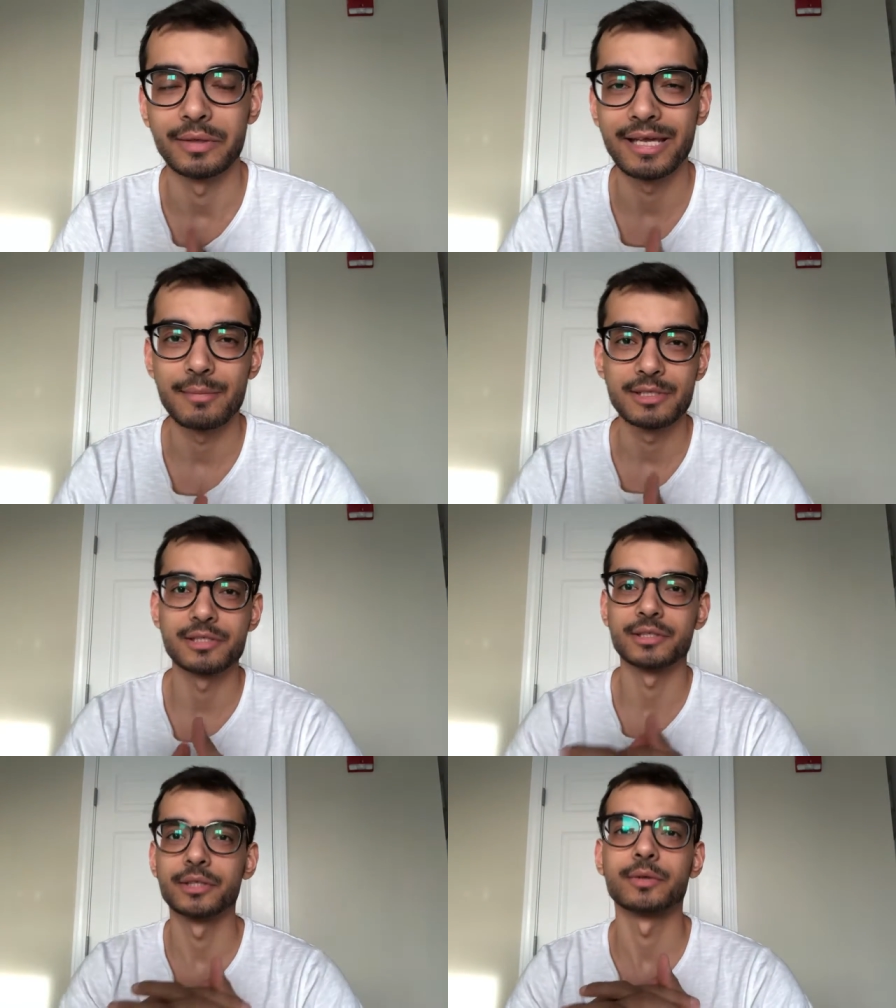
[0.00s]

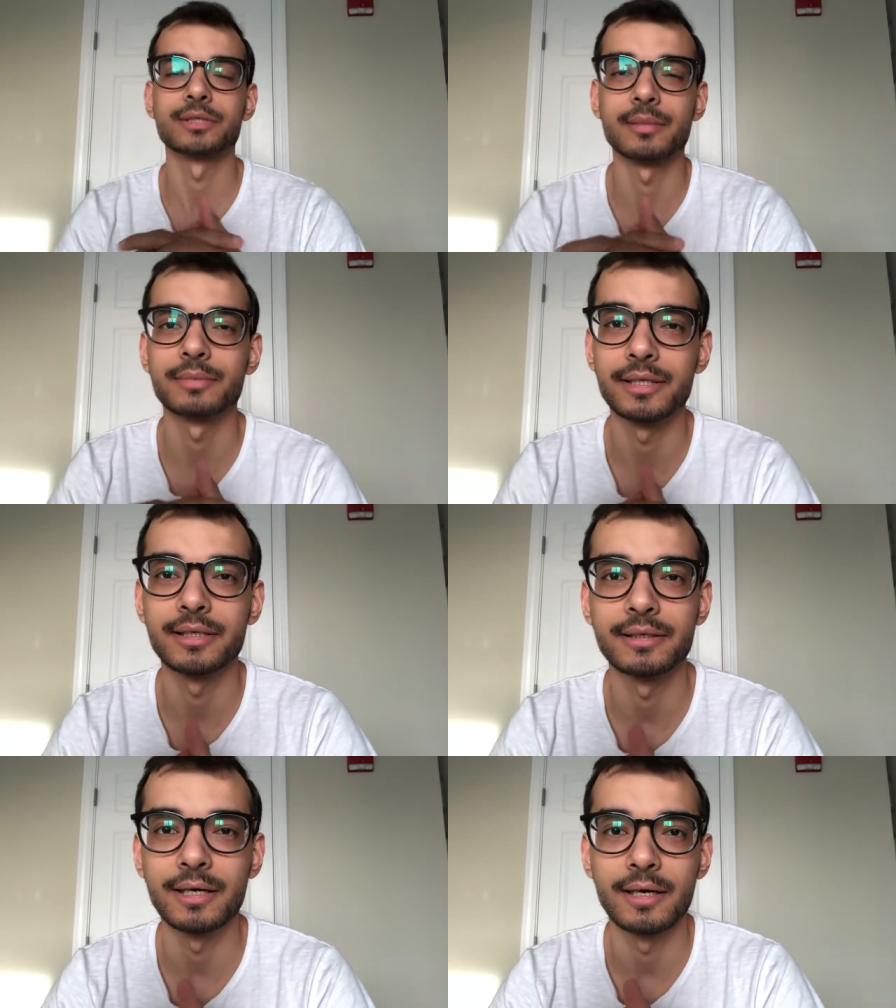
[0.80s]
chemistry or
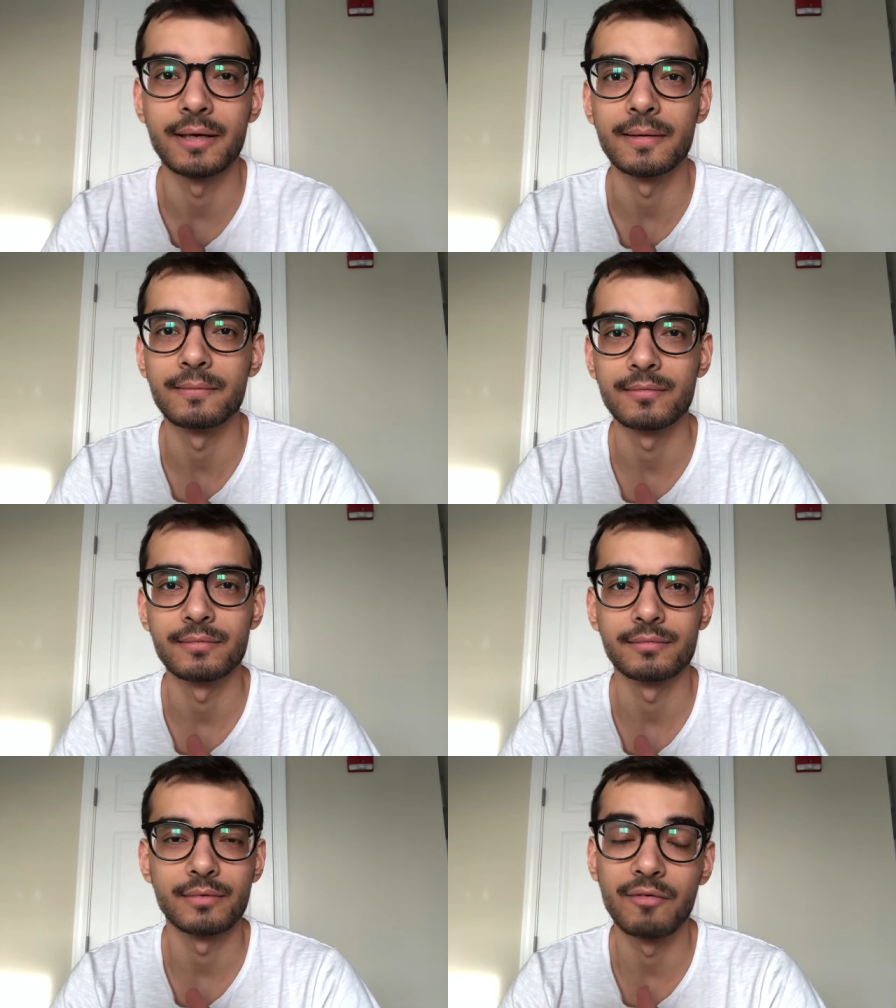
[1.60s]
something.
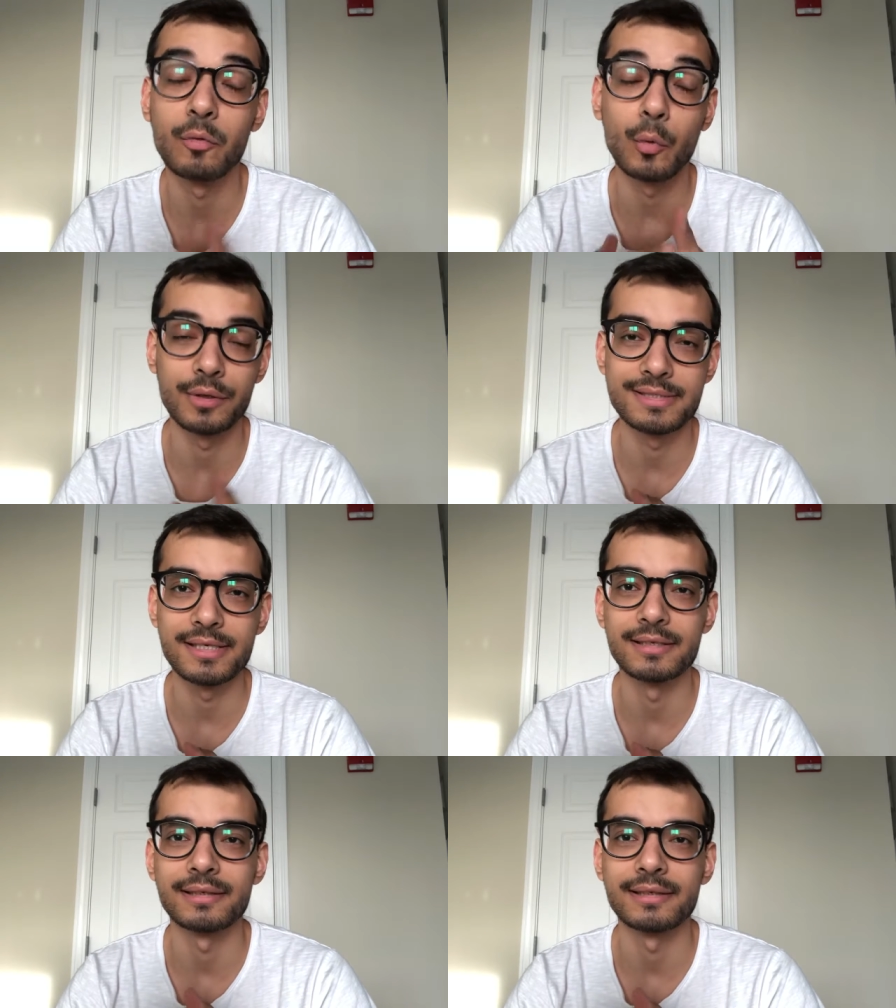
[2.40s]
Of course,